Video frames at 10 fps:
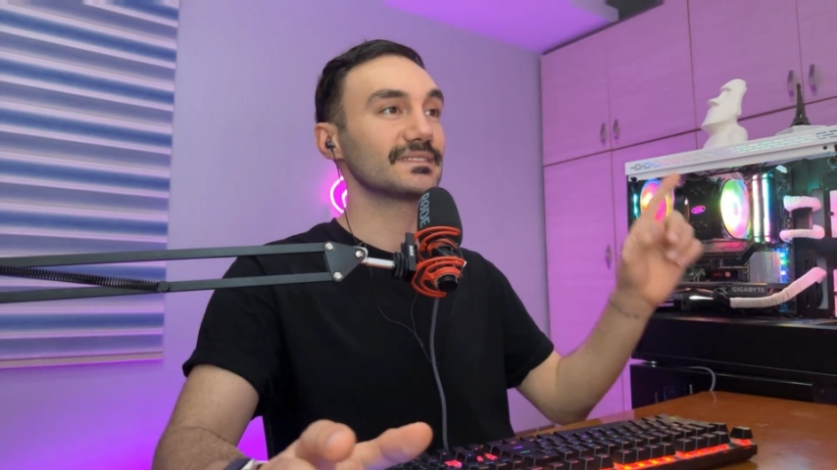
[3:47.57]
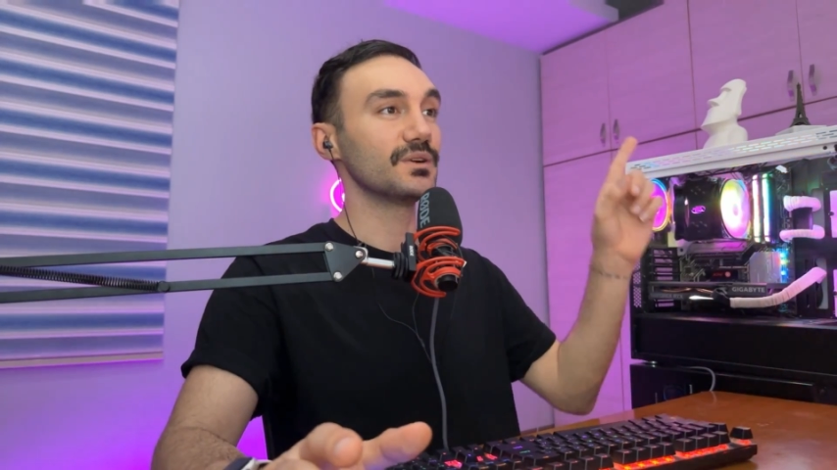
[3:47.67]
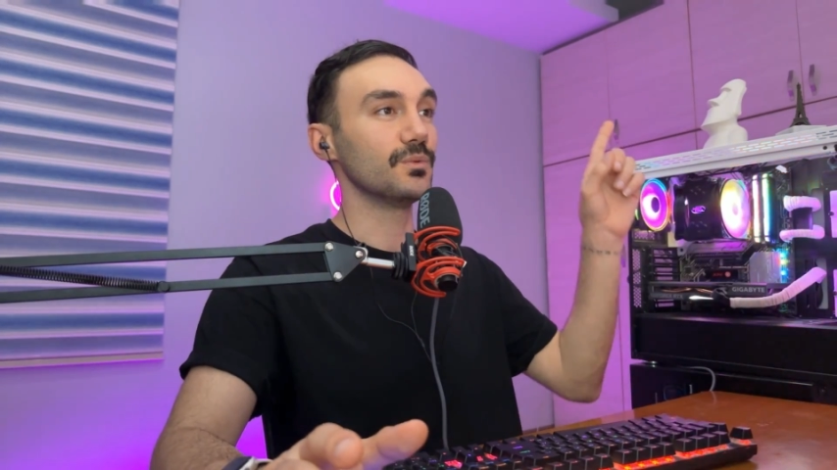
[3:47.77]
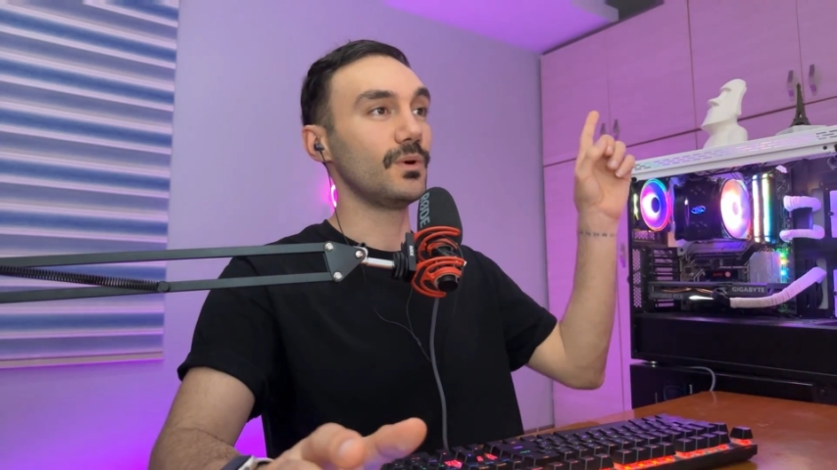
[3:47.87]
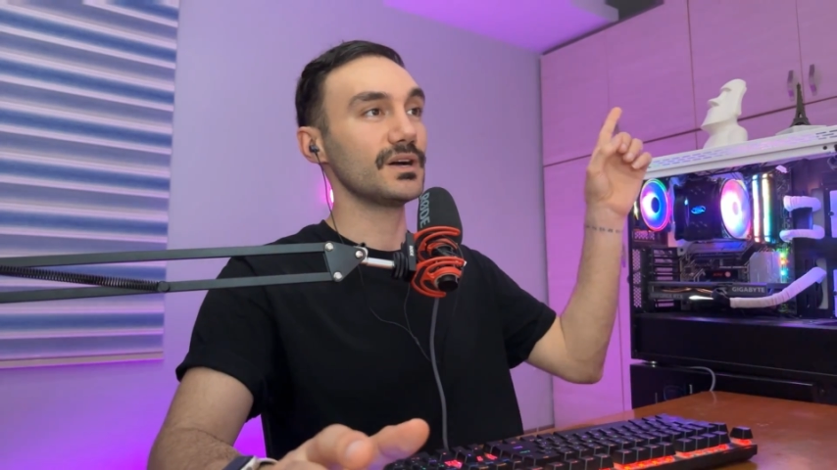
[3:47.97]

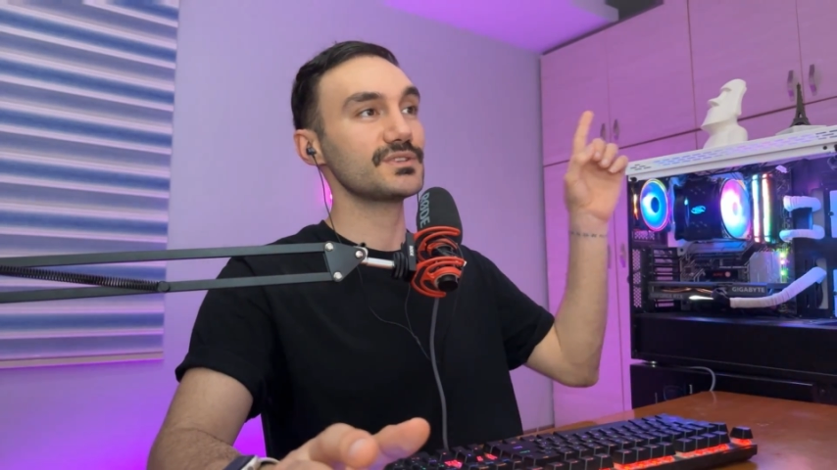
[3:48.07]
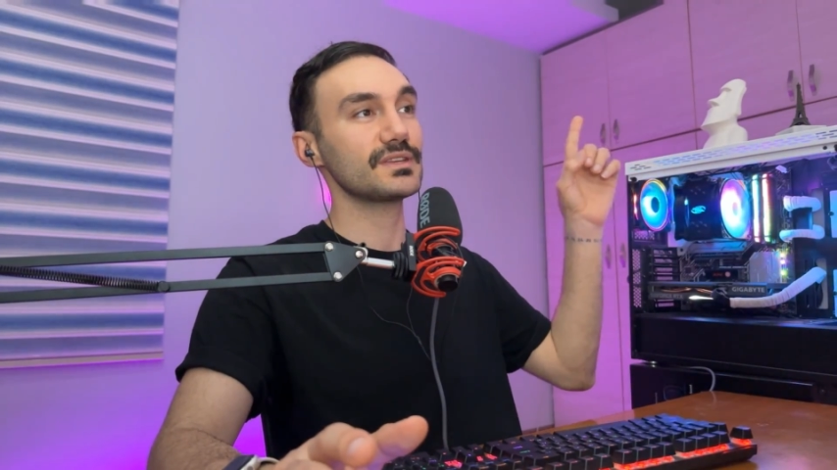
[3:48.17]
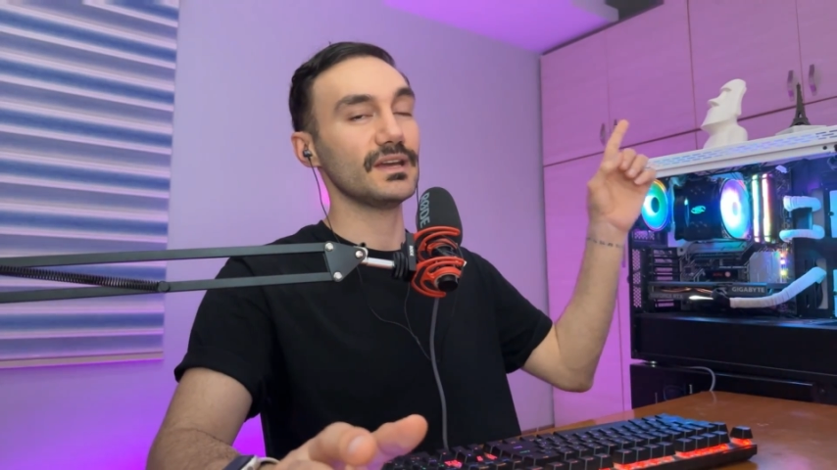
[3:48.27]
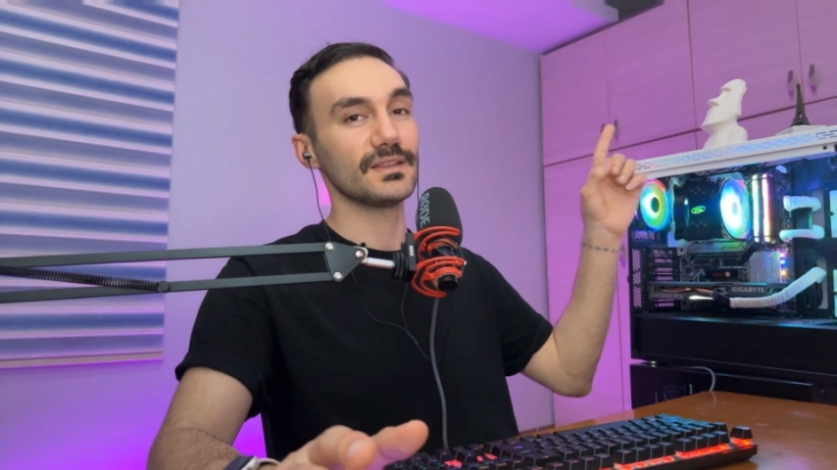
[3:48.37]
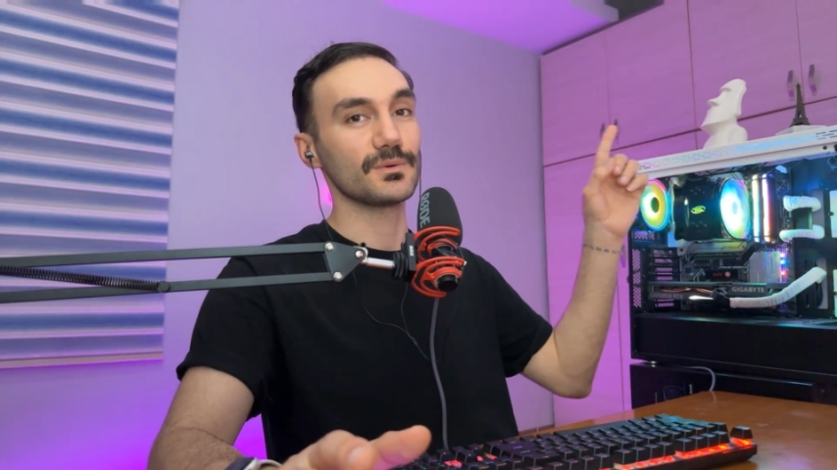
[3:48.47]
to watch
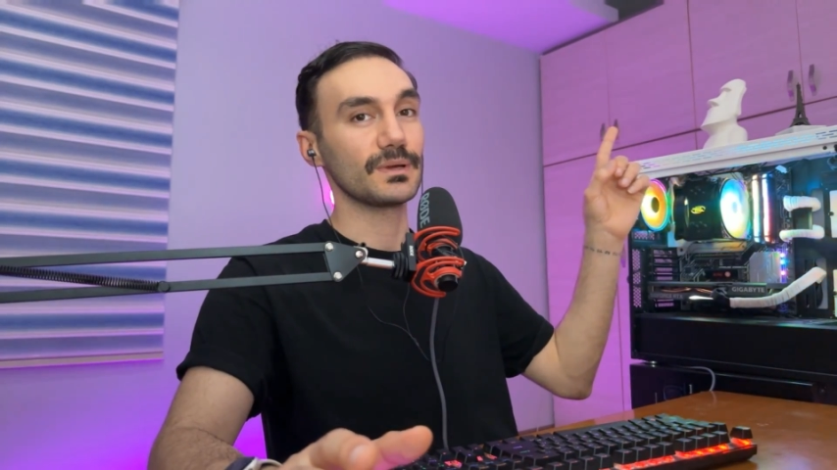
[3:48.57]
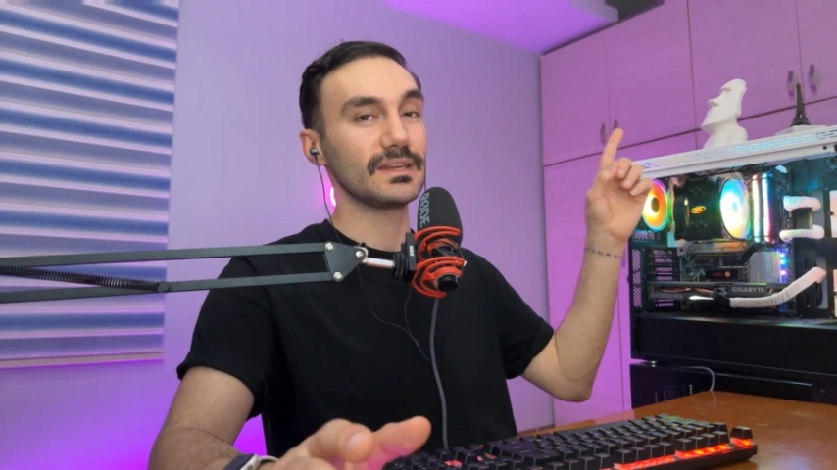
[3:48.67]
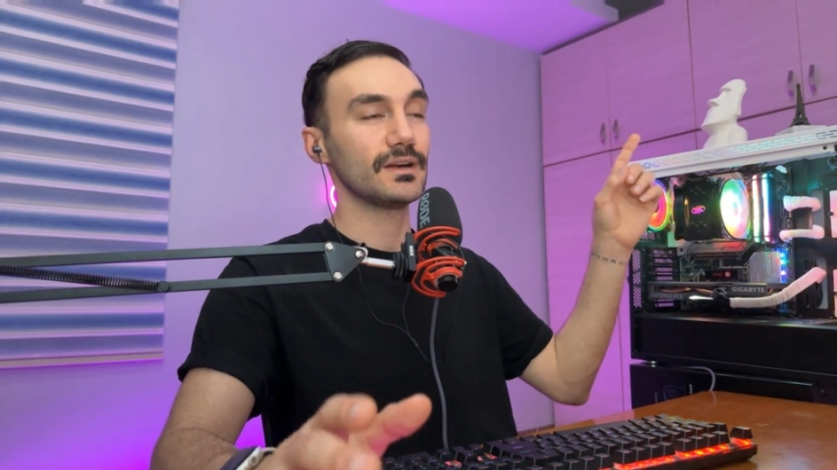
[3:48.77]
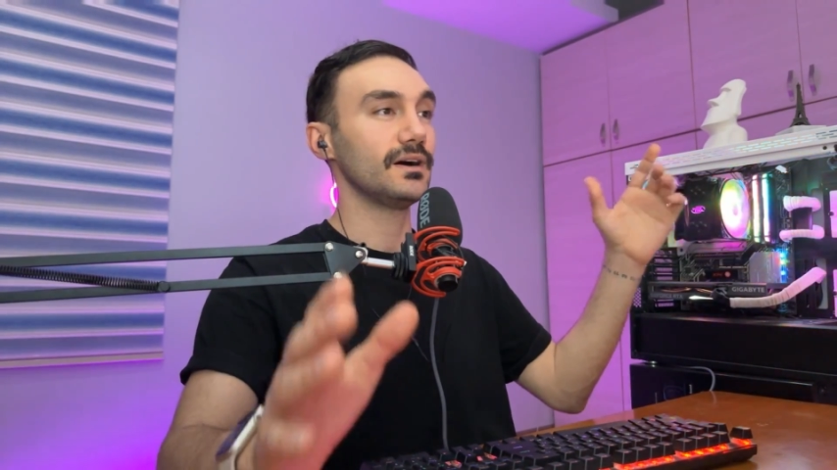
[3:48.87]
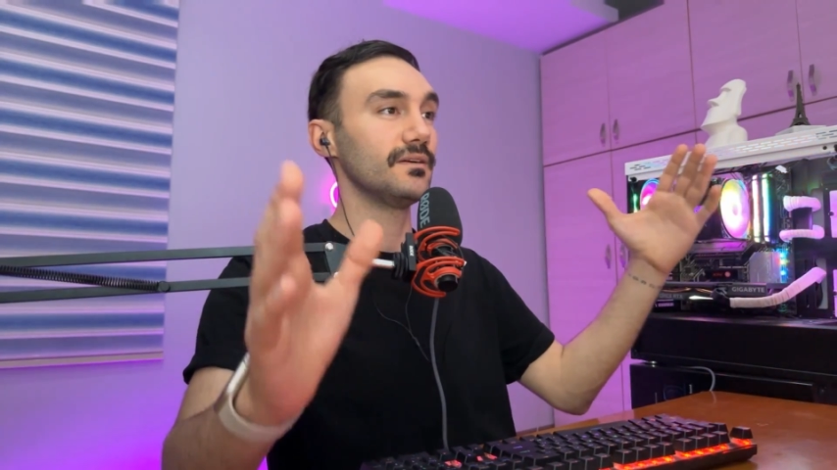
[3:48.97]
the other
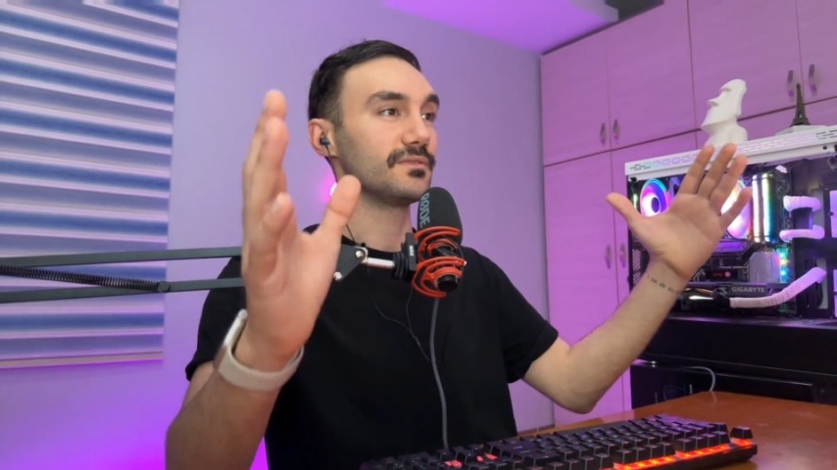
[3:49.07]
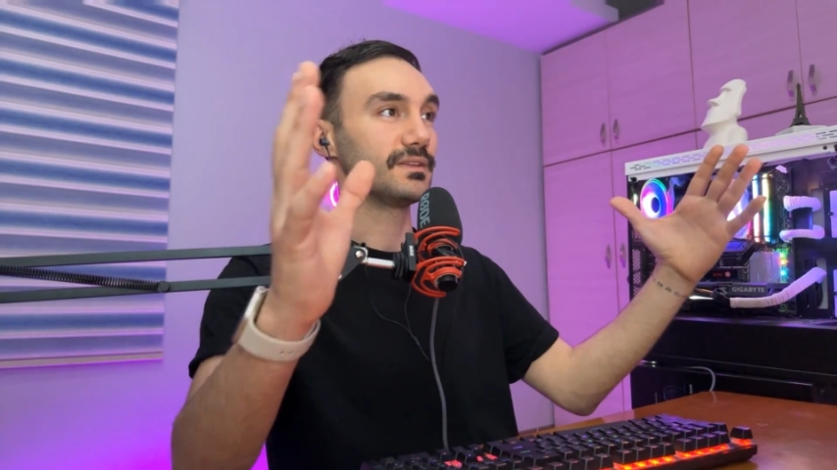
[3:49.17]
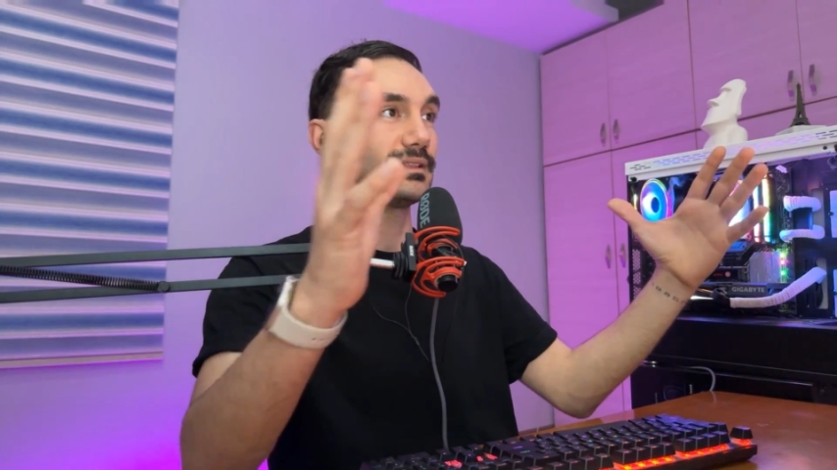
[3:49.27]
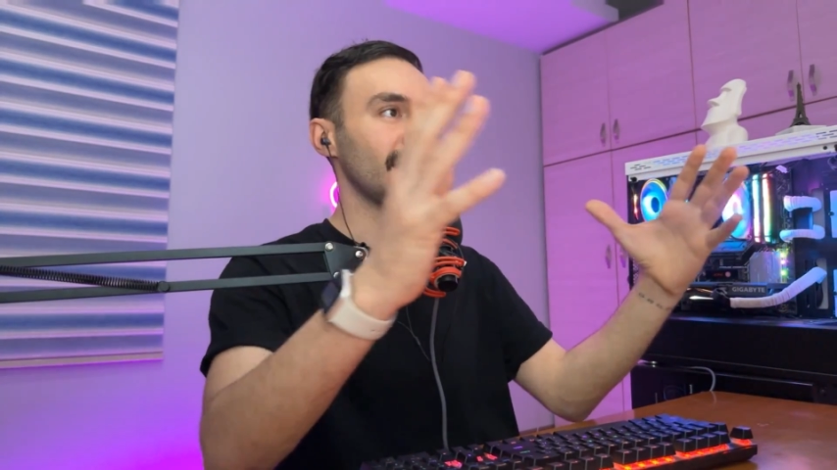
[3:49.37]
video of the